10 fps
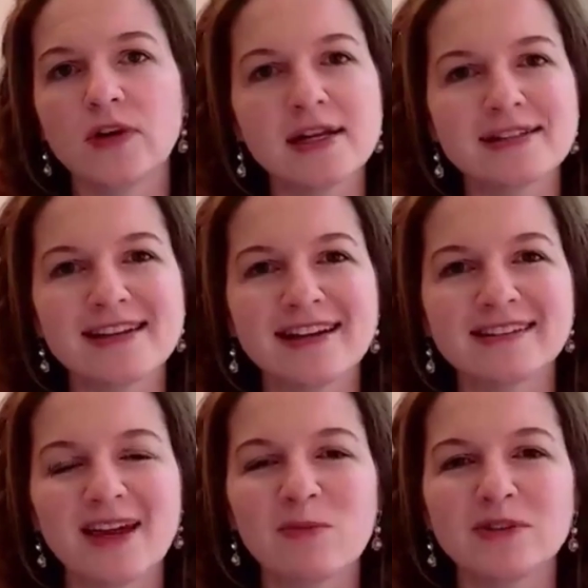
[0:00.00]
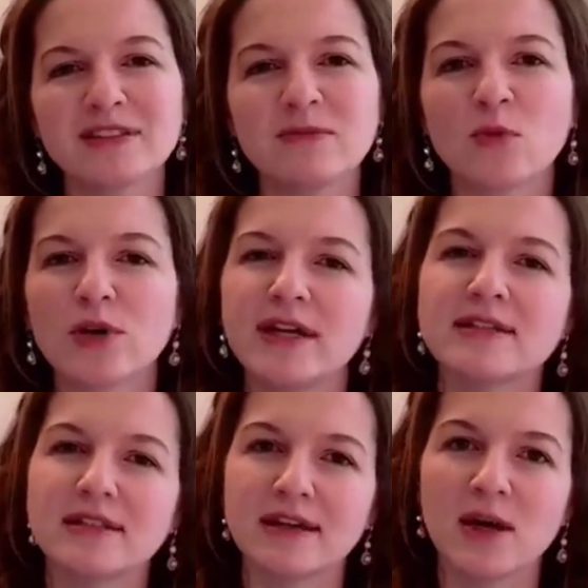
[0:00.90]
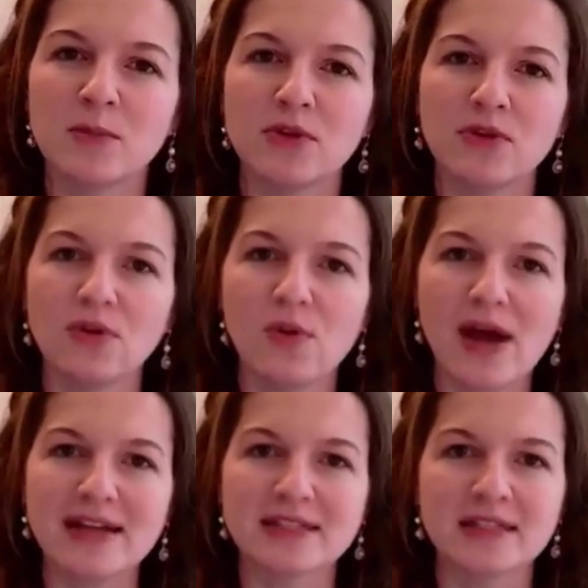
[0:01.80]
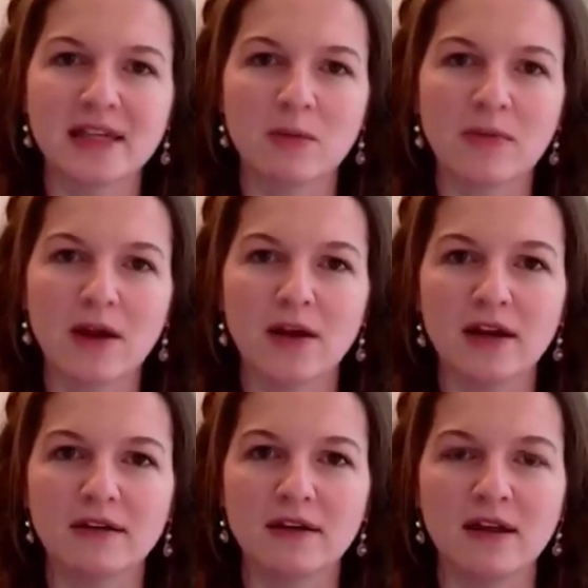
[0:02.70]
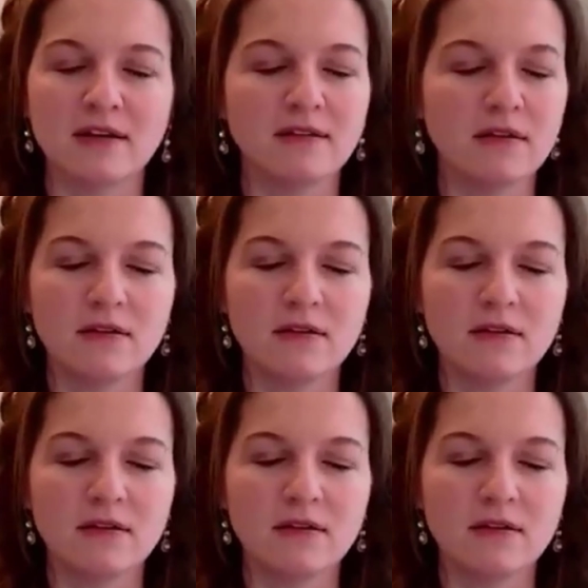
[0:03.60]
fiance is able to more easily come to the US and get married and